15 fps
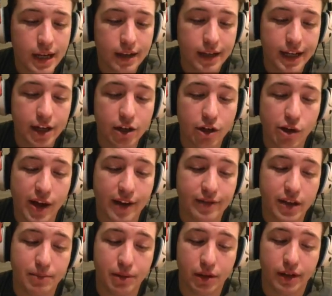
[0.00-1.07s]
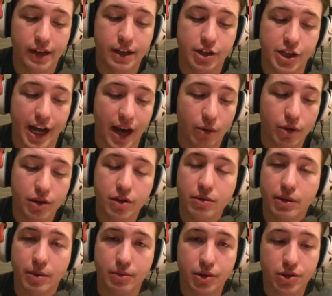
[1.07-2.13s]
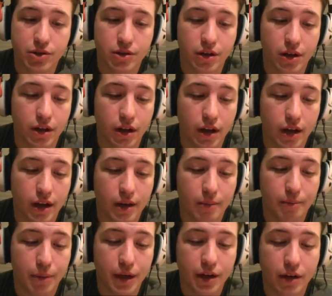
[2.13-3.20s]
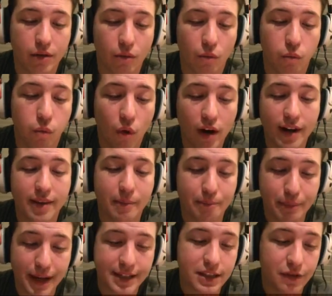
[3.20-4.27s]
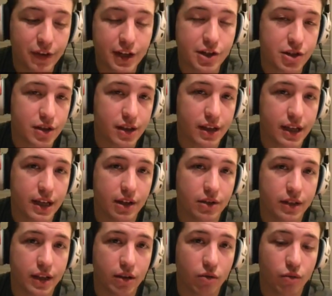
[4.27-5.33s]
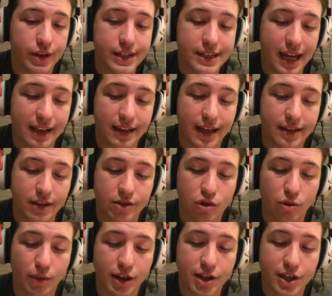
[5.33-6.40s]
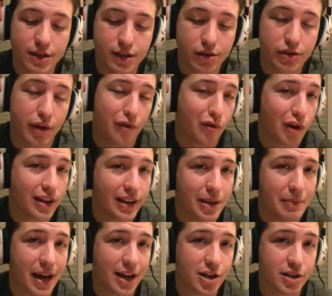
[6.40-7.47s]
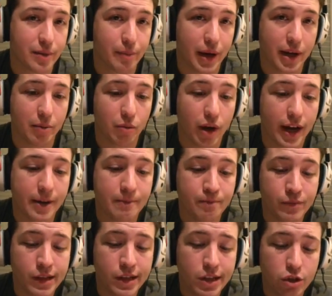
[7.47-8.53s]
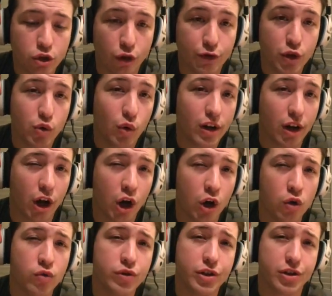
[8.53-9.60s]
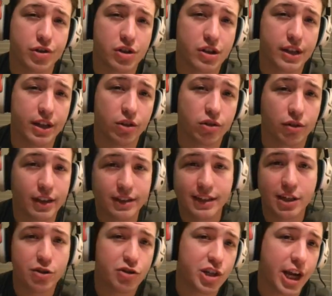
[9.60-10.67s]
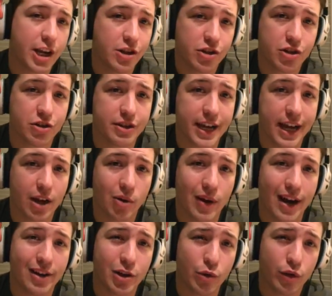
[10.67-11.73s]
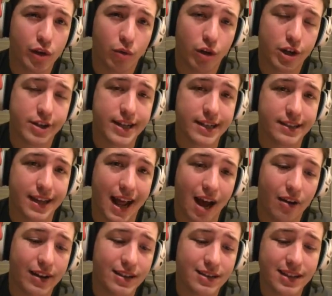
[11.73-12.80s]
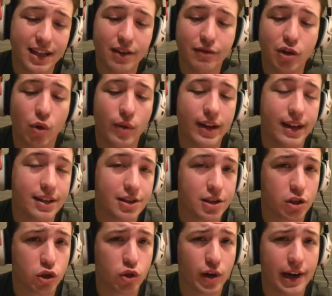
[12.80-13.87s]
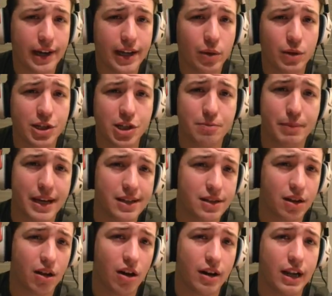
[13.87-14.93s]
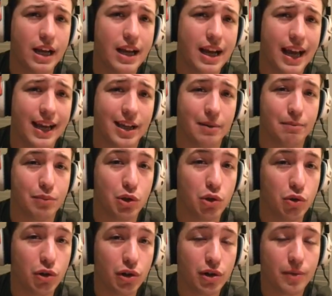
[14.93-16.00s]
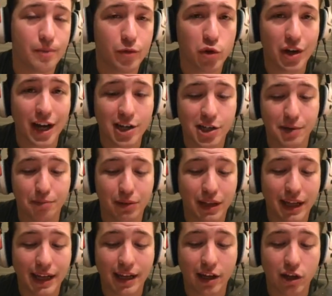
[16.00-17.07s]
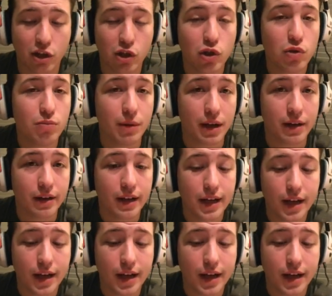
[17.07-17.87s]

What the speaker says: Here you have the ability to chat with your members, but one of the best features of the guild, and the reason I like this so much, is there's a friendly match in the bottom right. So if you want to hone your skills, so let's say you changed your deck around and you really want to test it out, instead of going into the training, which is based on a computer, you're actually playing a human